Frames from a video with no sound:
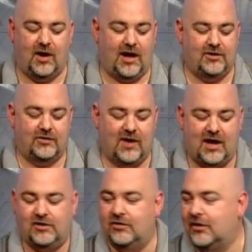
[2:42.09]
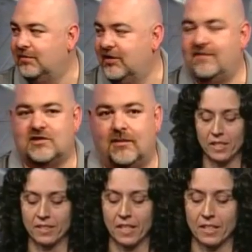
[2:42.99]
I don't know how you could believe
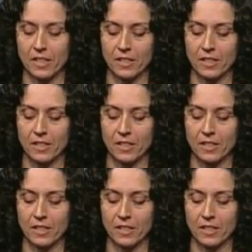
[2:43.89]
something and not.